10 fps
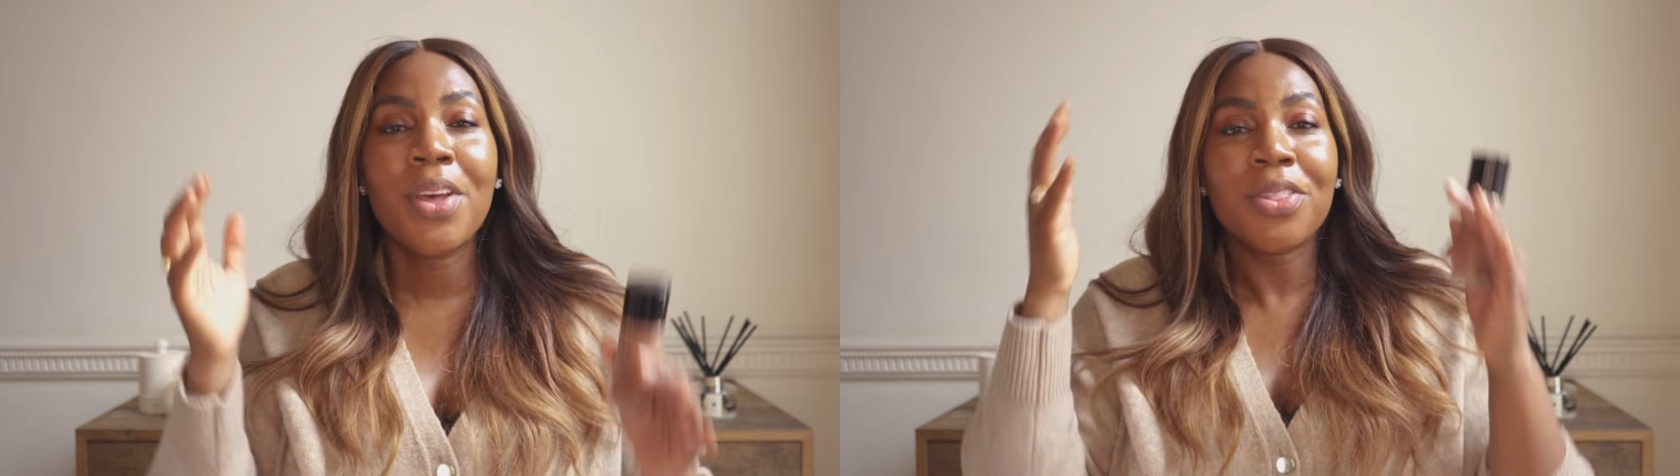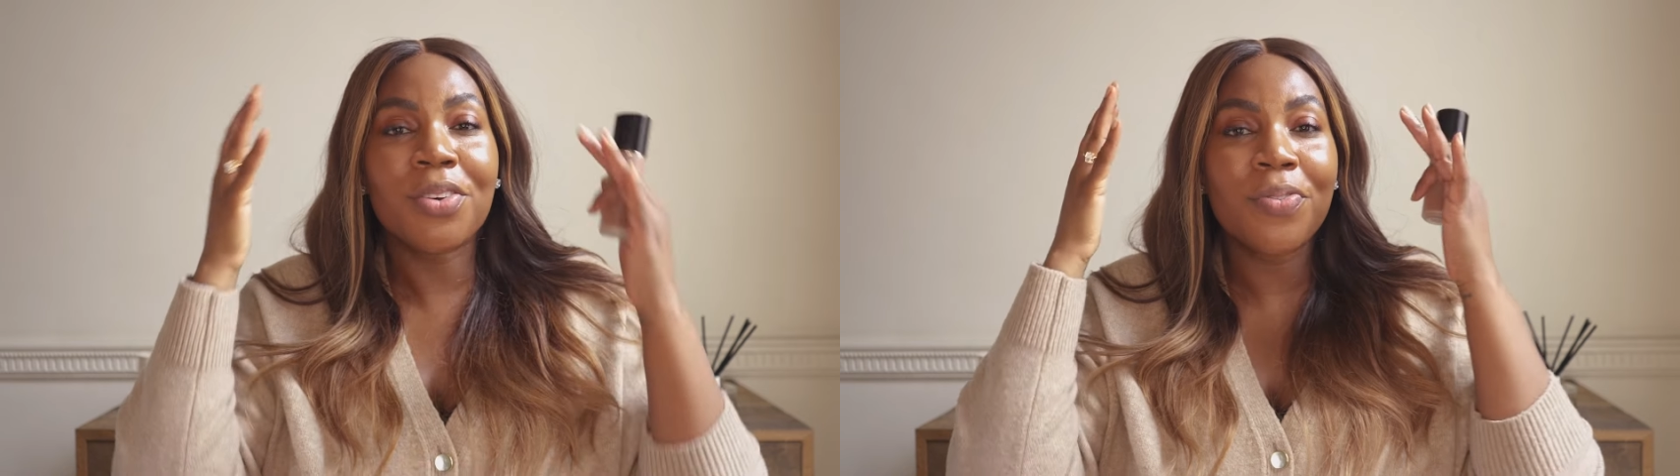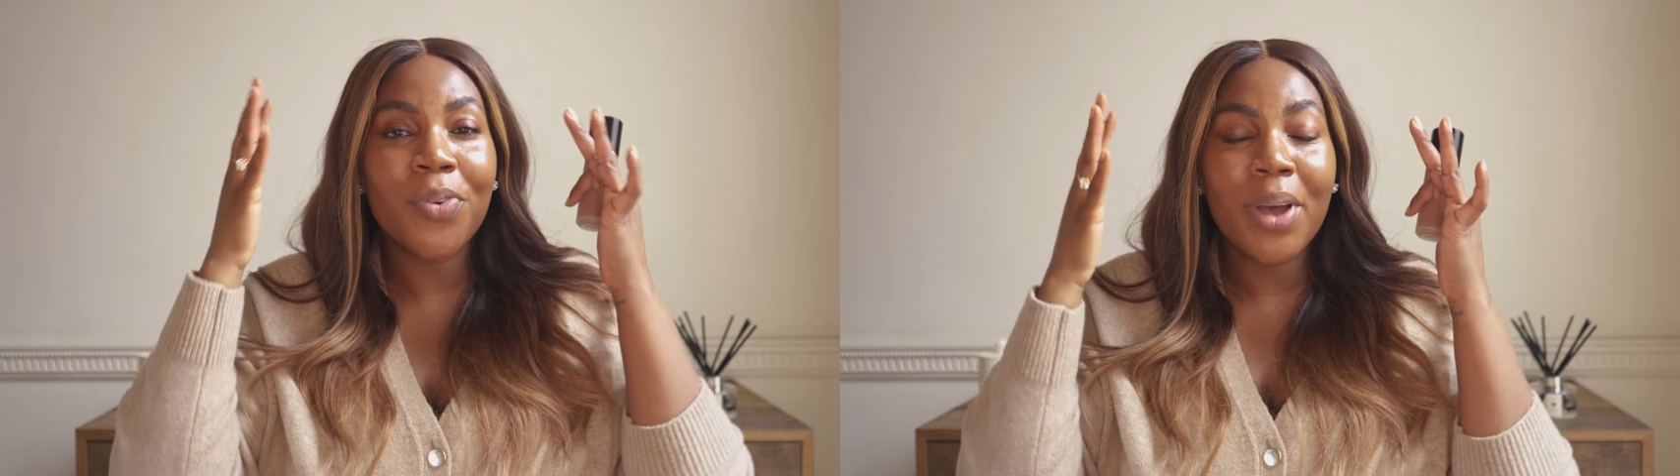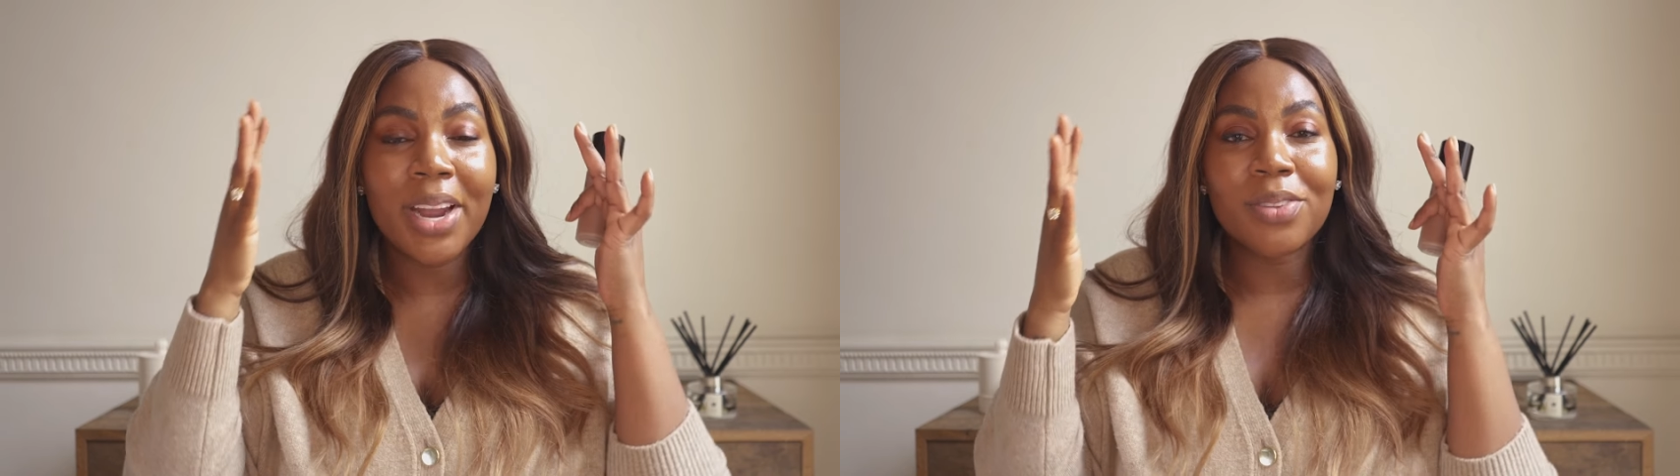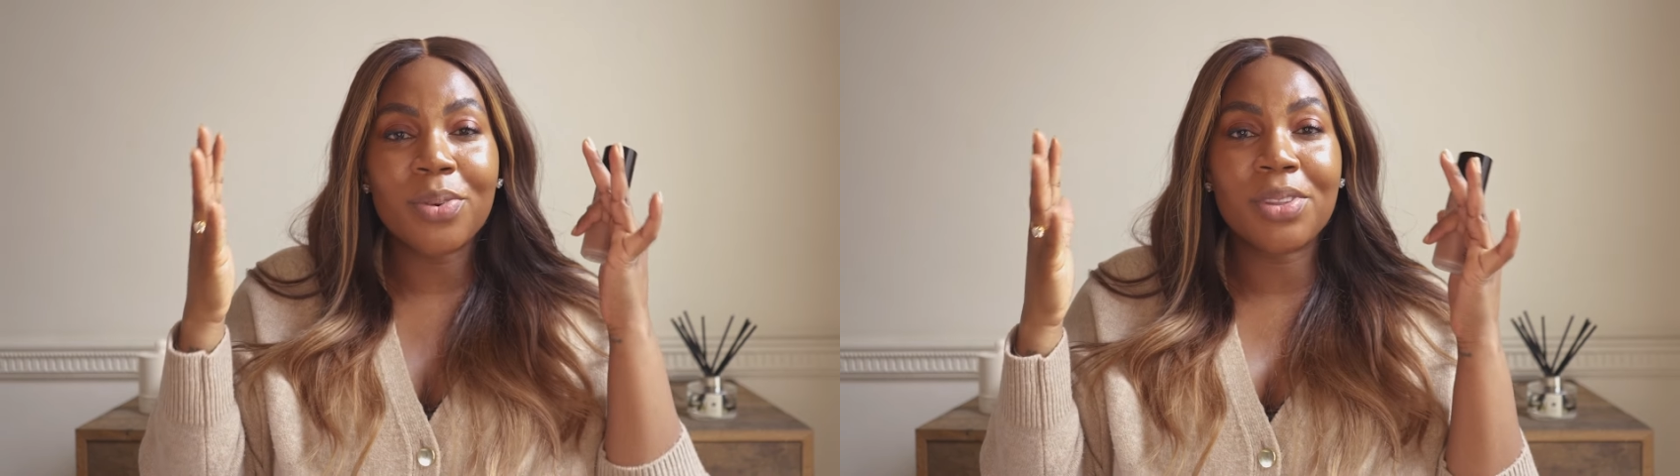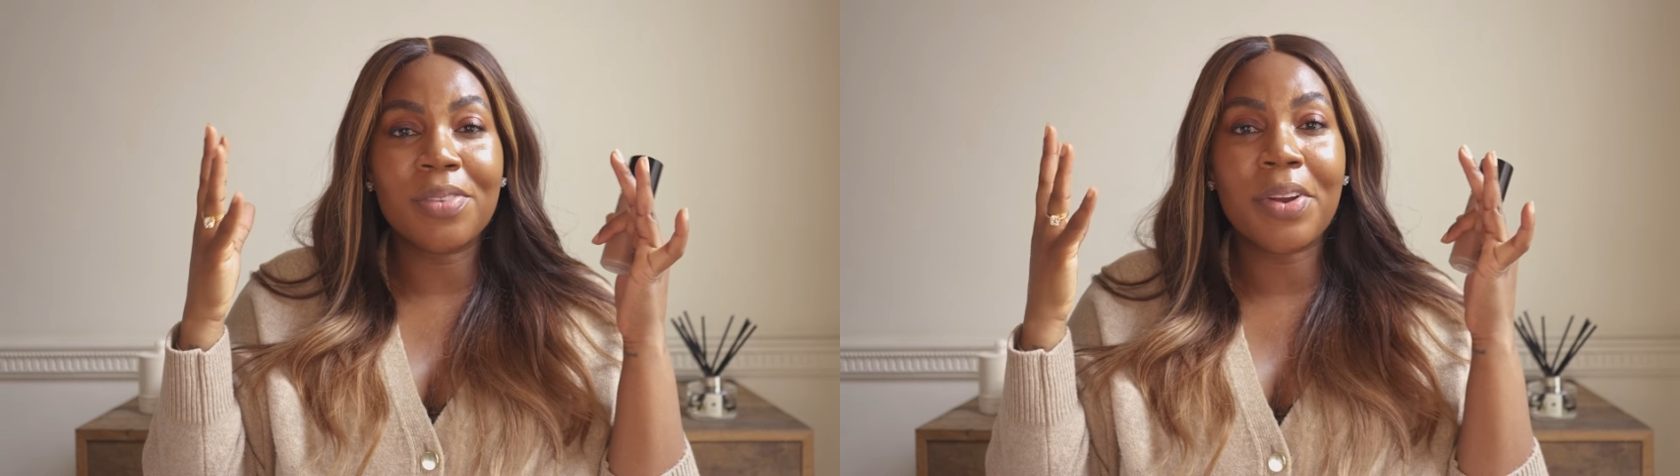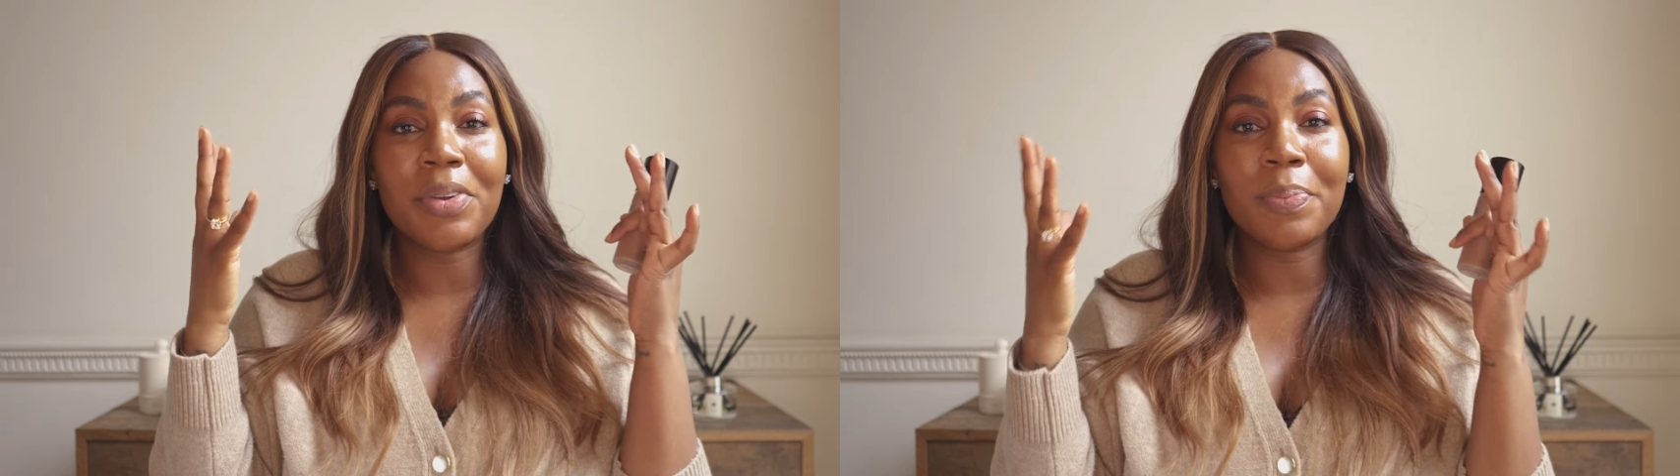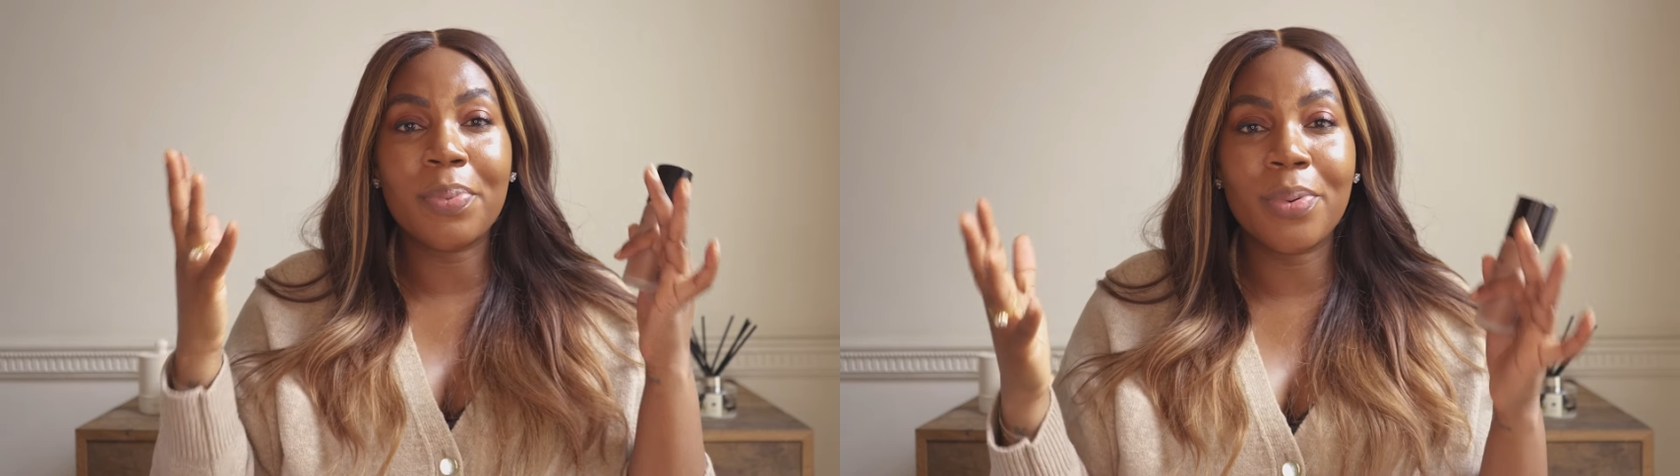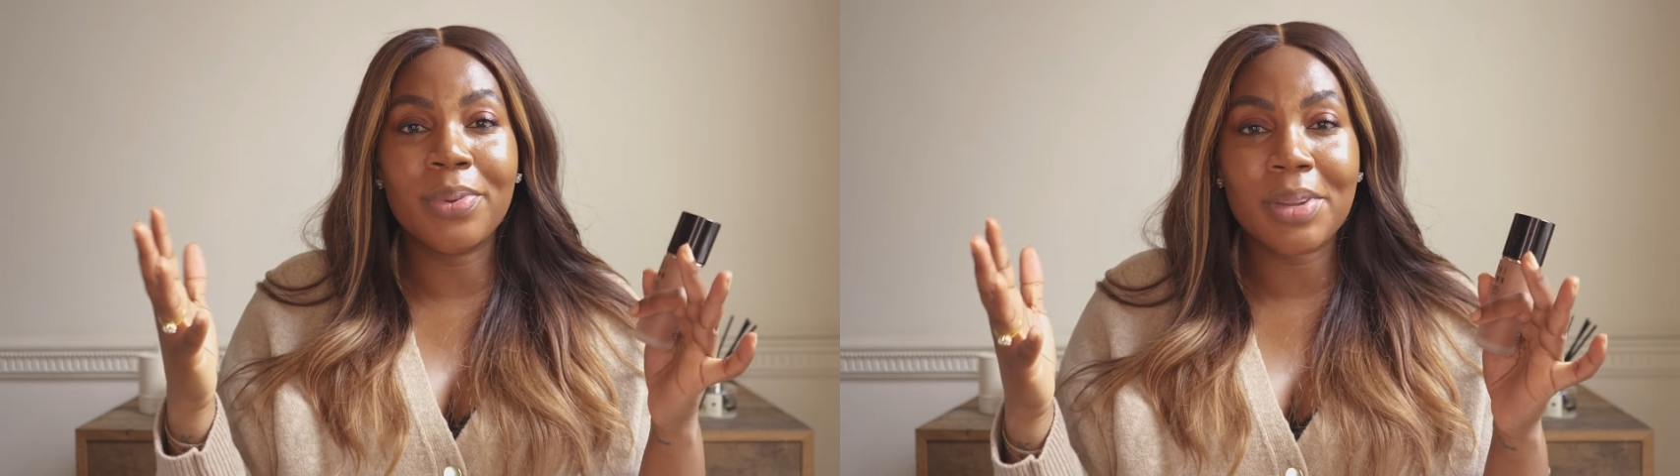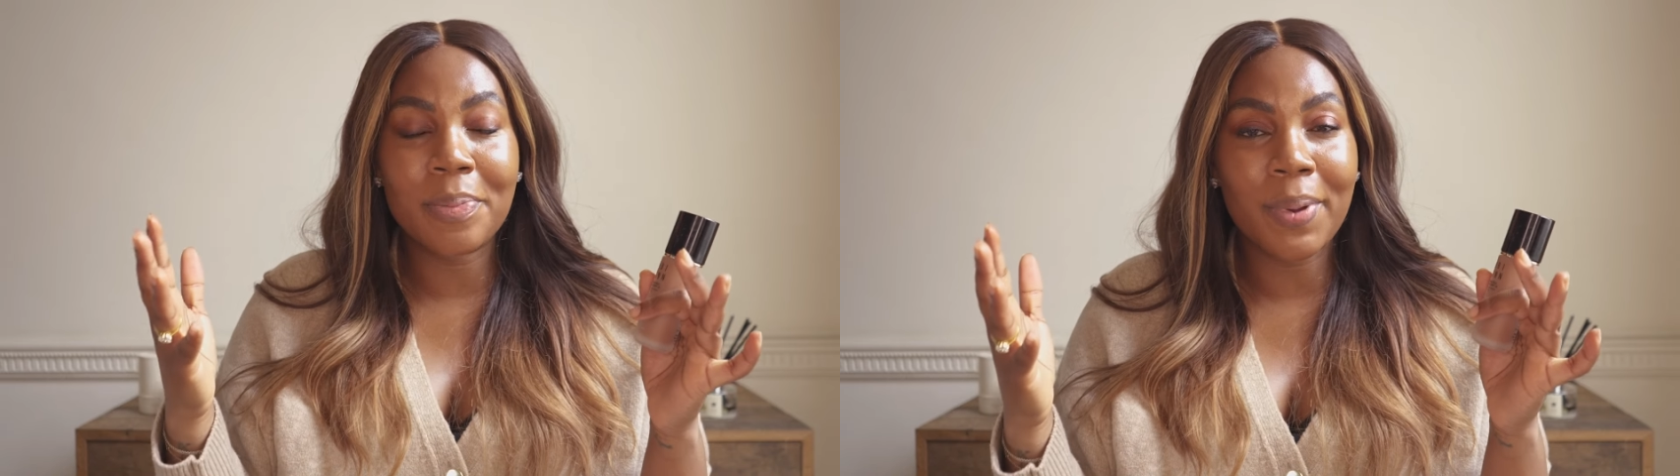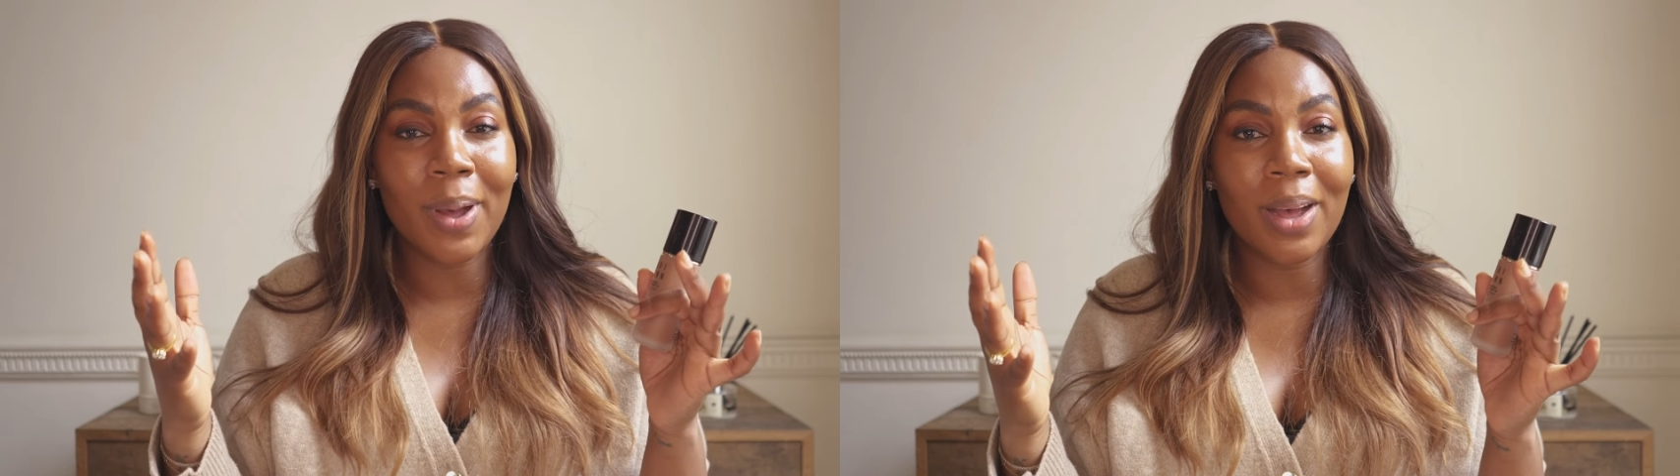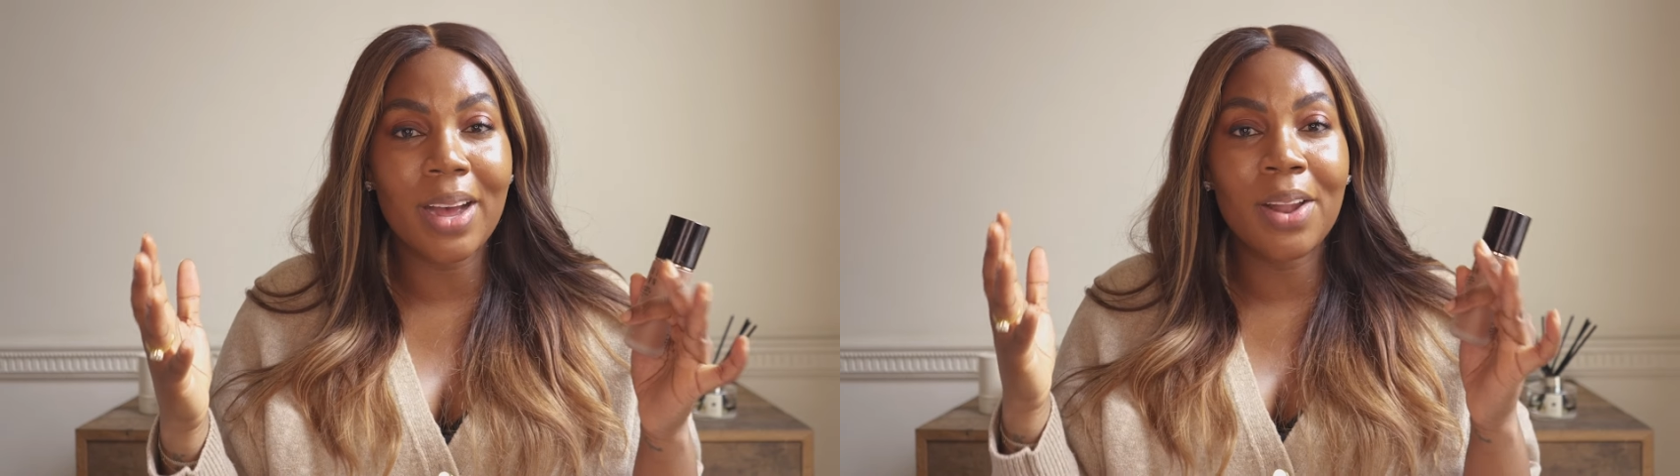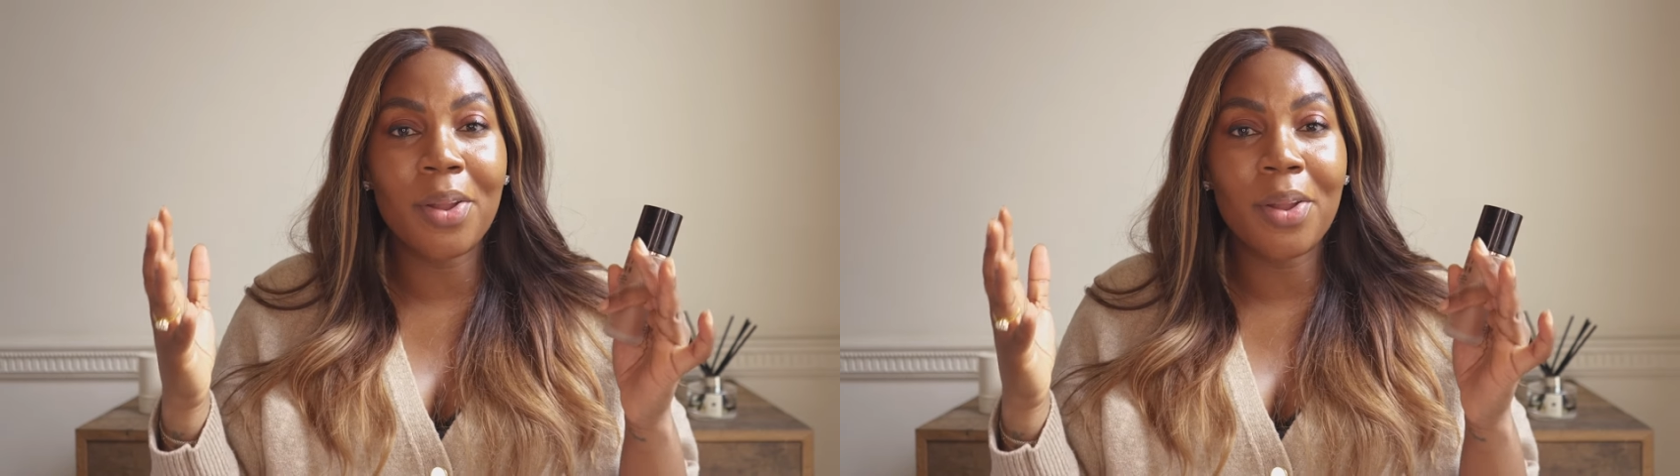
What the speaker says: The forehead is also a very important part.